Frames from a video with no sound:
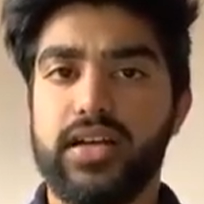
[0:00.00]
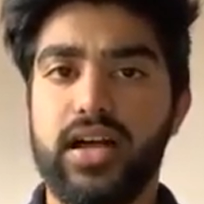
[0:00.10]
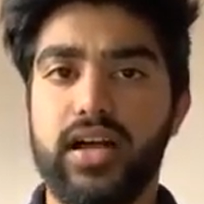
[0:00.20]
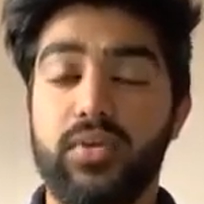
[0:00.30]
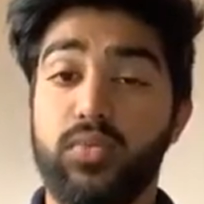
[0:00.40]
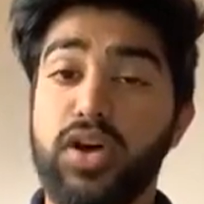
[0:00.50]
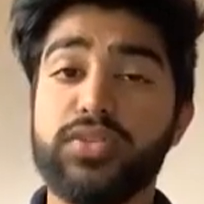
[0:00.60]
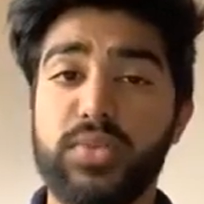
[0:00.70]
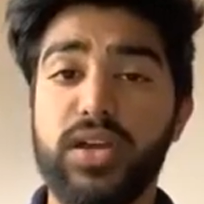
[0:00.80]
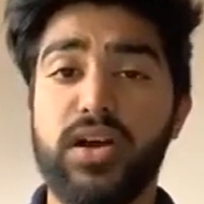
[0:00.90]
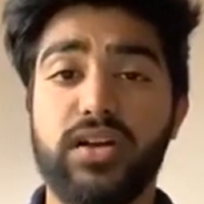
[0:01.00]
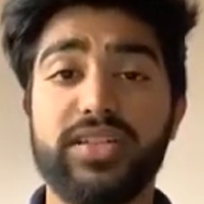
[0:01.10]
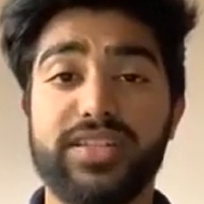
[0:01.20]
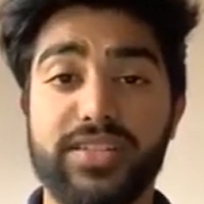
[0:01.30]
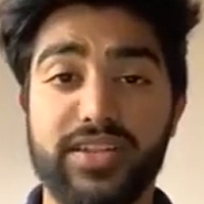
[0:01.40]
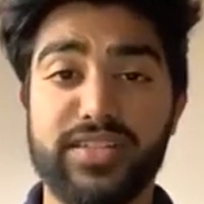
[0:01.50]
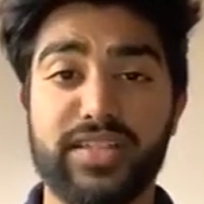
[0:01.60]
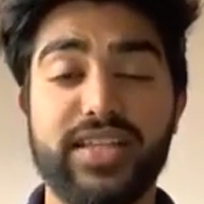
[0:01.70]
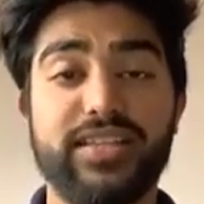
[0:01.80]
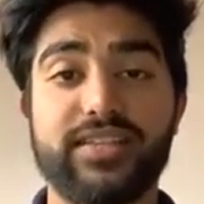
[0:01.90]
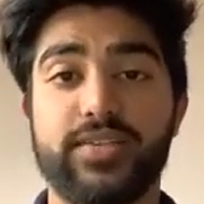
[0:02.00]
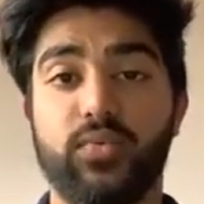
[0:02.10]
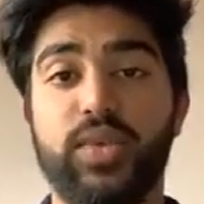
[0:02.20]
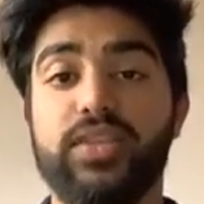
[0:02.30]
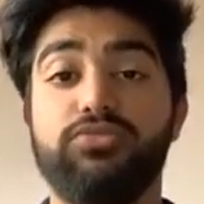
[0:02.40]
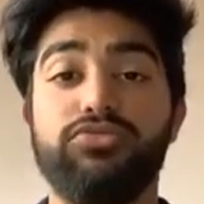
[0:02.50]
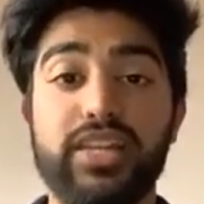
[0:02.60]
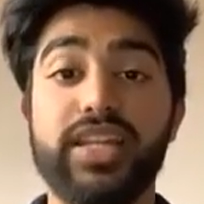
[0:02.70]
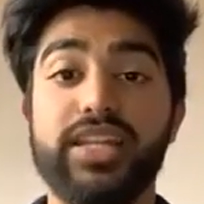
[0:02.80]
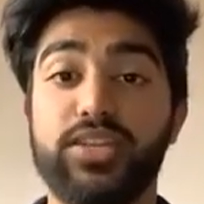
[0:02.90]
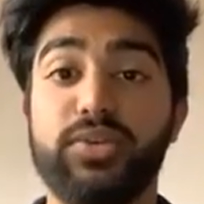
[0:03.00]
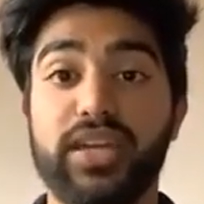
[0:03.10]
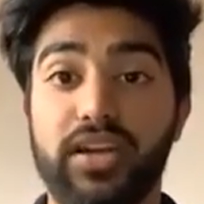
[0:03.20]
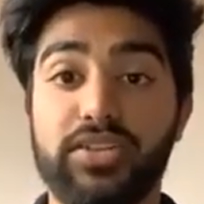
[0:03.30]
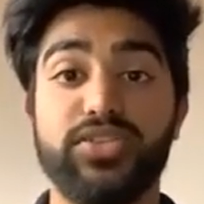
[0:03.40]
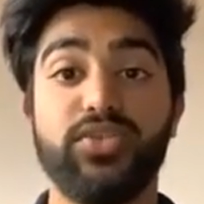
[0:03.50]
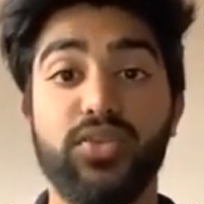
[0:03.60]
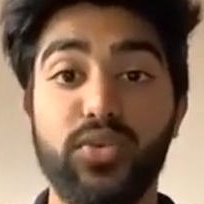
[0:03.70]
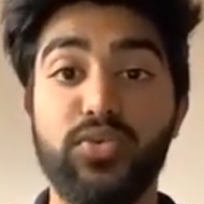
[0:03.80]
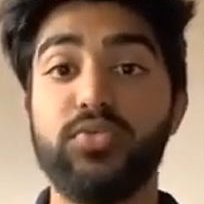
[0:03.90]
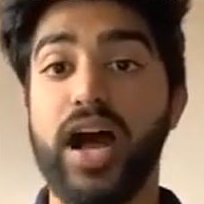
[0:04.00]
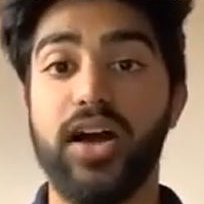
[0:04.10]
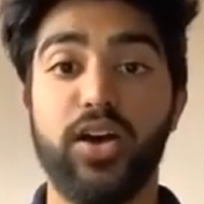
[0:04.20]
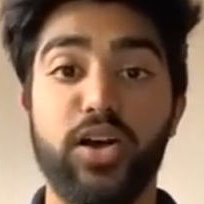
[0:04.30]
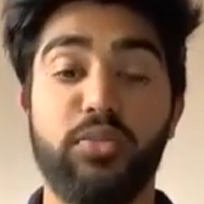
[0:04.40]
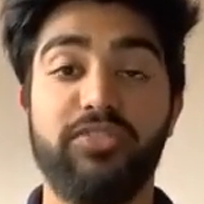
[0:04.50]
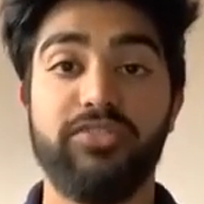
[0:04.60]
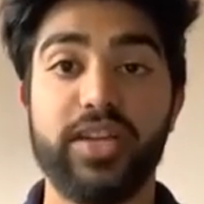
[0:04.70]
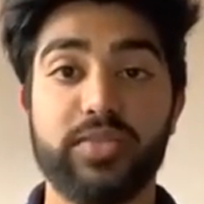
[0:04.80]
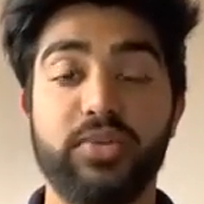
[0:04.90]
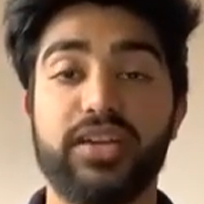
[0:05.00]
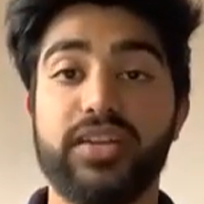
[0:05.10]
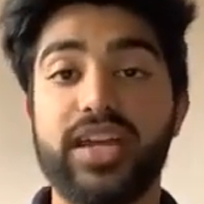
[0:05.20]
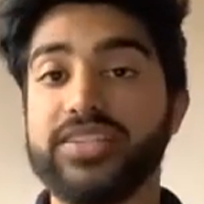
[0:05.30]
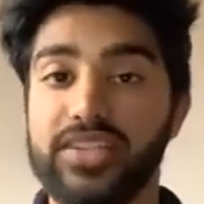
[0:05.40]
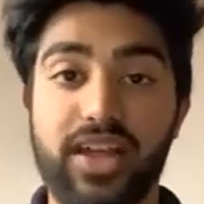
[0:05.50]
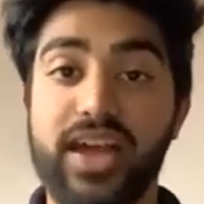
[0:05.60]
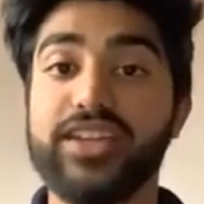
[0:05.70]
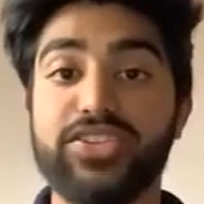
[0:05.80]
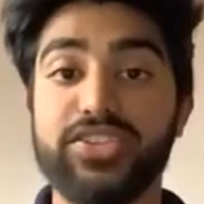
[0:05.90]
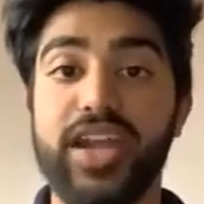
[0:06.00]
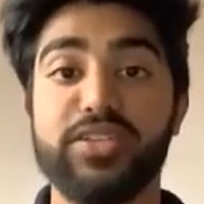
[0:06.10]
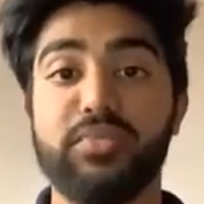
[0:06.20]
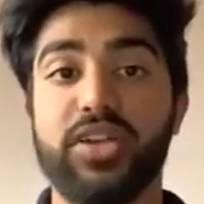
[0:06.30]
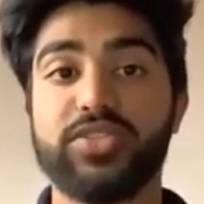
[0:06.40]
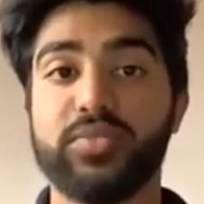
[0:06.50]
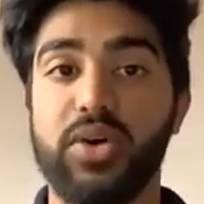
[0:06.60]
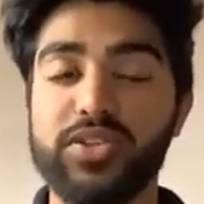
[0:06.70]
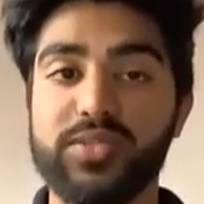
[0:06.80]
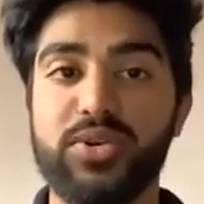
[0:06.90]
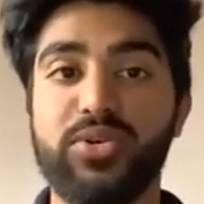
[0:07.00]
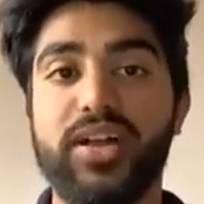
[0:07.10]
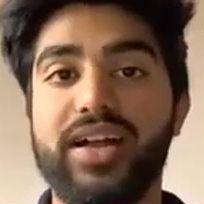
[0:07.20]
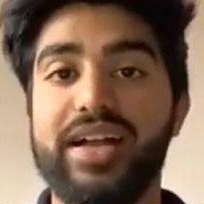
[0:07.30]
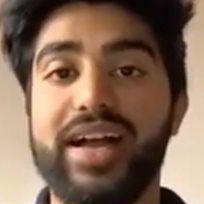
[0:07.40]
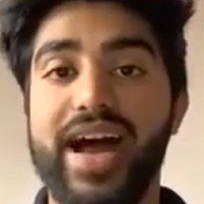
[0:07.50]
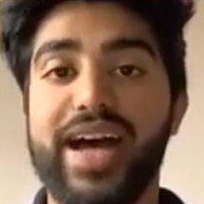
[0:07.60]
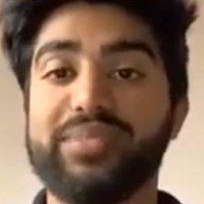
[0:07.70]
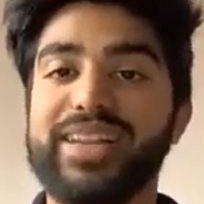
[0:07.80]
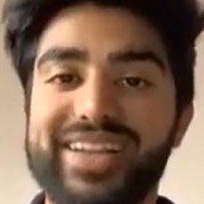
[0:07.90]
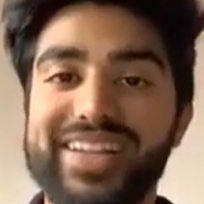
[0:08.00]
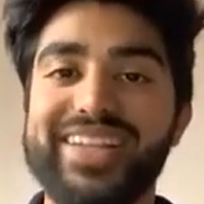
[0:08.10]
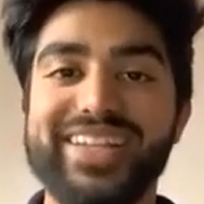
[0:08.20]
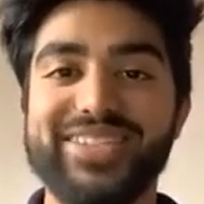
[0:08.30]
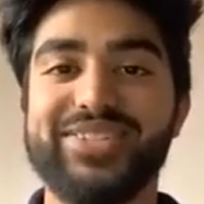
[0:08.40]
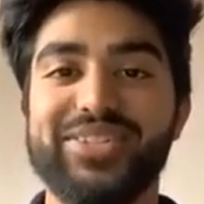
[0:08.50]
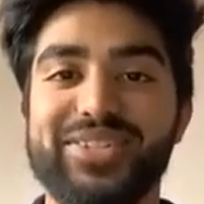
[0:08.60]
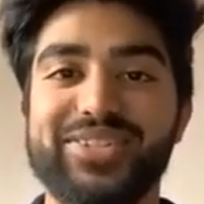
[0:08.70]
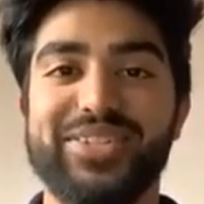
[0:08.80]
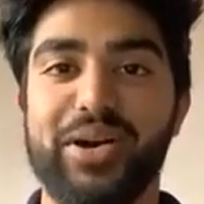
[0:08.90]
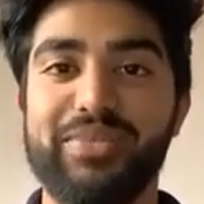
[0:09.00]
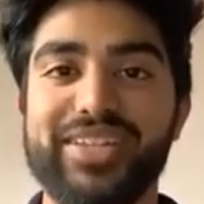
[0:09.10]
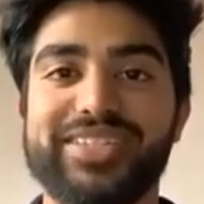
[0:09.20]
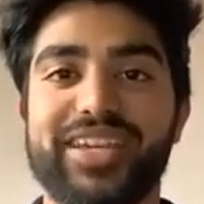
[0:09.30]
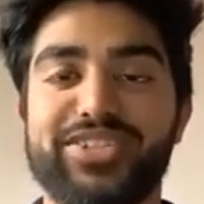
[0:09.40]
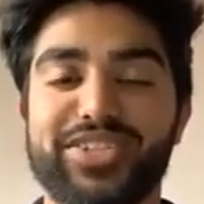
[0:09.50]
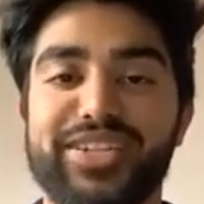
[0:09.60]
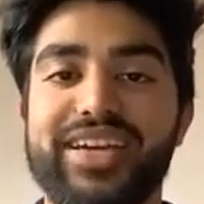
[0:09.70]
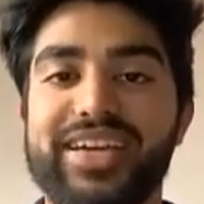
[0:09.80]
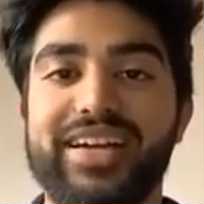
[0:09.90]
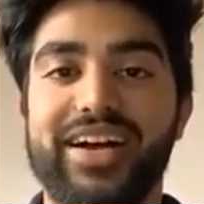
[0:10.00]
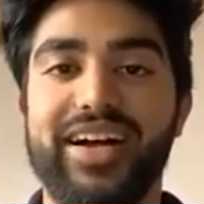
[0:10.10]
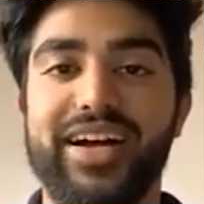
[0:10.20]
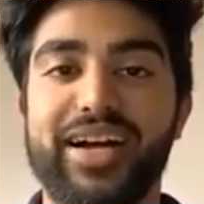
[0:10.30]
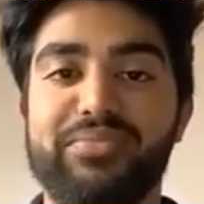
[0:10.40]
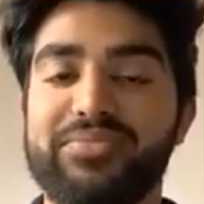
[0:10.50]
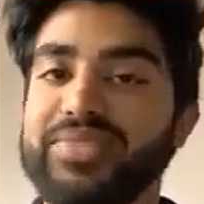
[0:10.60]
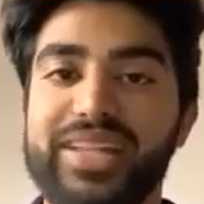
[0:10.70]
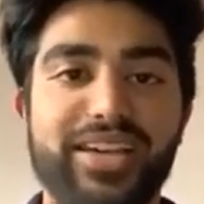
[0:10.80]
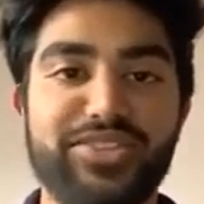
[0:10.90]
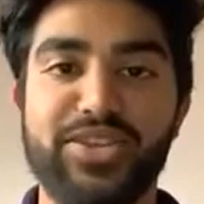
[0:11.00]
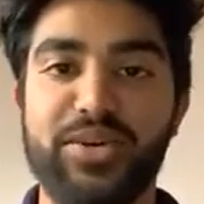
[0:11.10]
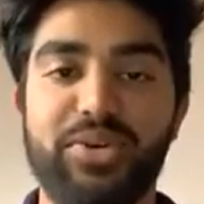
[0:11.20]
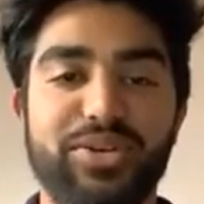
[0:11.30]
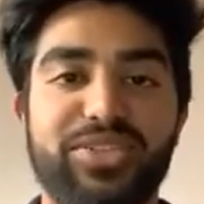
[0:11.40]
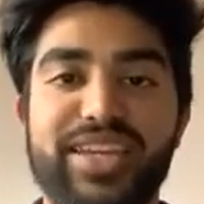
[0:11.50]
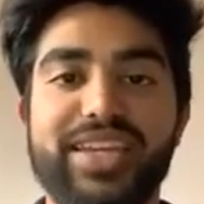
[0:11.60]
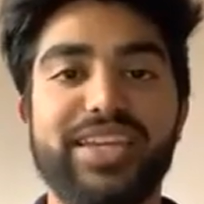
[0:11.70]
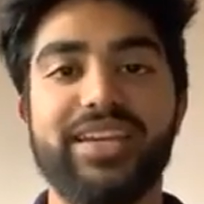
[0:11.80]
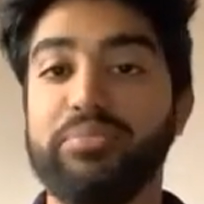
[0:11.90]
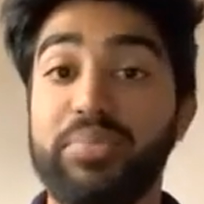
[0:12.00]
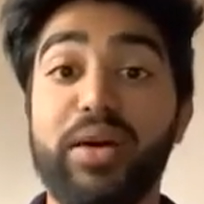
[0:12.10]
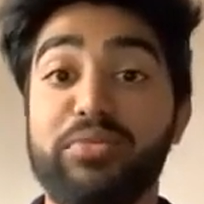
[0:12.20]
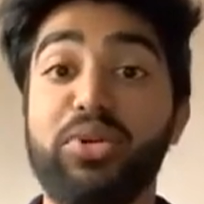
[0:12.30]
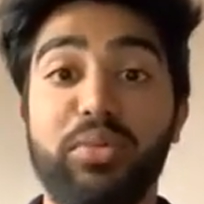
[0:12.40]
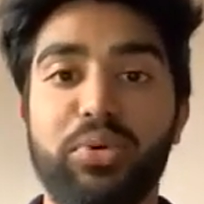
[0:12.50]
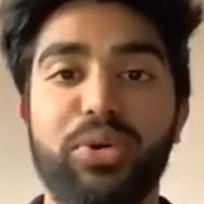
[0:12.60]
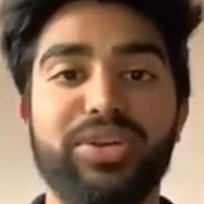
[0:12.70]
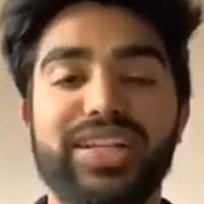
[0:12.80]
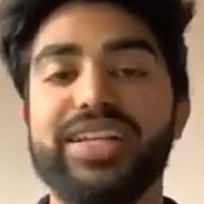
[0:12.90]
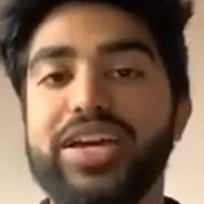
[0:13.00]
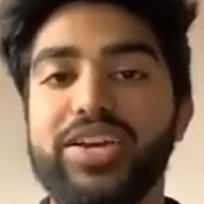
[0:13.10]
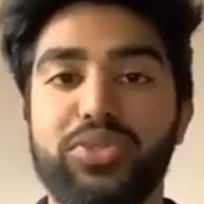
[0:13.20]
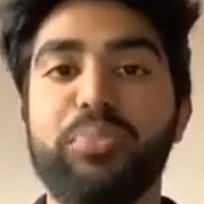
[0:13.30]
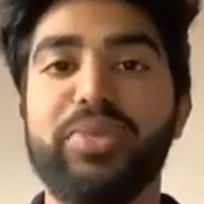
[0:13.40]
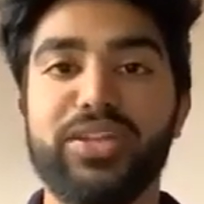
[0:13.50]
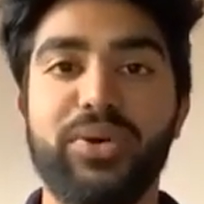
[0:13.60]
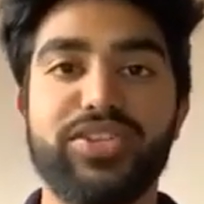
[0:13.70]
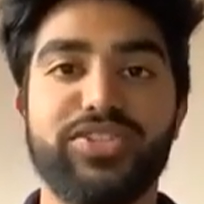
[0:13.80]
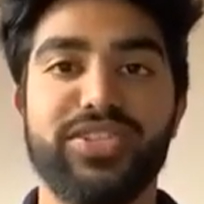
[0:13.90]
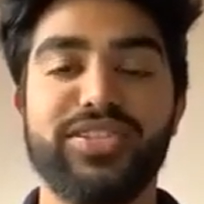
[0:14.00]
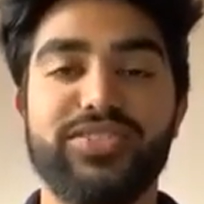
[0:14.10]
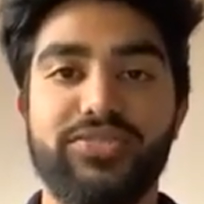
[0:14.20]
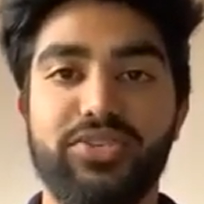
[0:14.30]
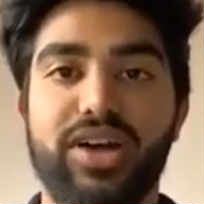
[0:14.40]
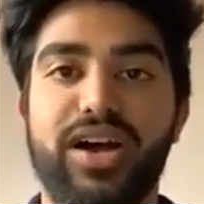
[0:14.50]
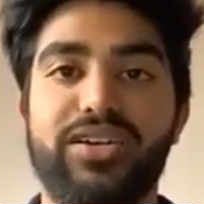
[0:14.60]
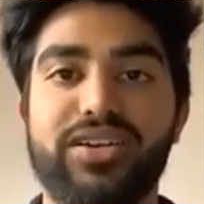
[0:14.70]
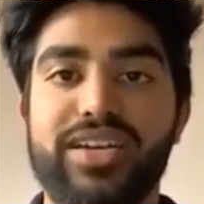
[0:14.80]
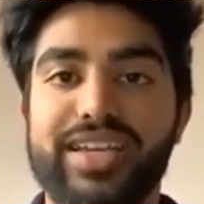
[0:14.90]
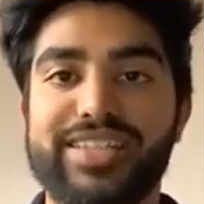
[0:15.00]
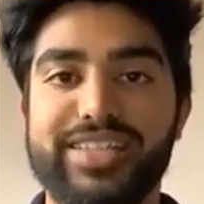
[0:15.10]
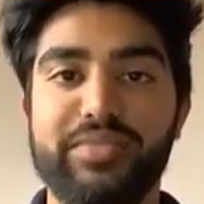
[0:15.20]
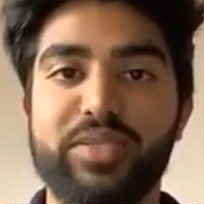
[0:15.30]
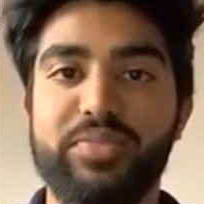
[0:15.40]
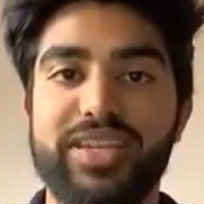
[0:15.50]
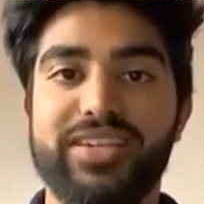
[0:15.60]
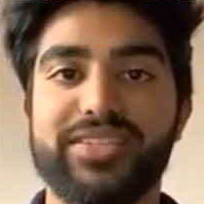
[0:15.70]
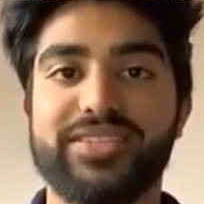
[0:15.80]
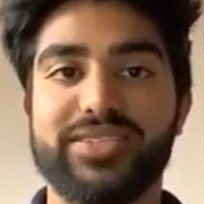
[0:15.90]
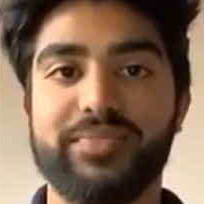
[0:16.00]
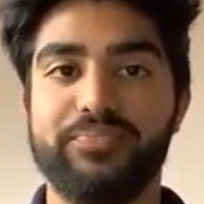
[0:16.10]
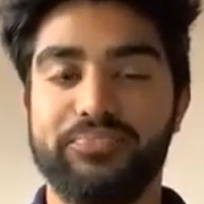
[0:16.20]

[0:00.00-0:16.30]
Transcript: Whilst we are discussing this, we really do encourage you all at home on Facebook to like and share as much as possible. And please do use the comment section. Let us know what you're thinking, but more importantly, drop in questions for our esteemed speakers.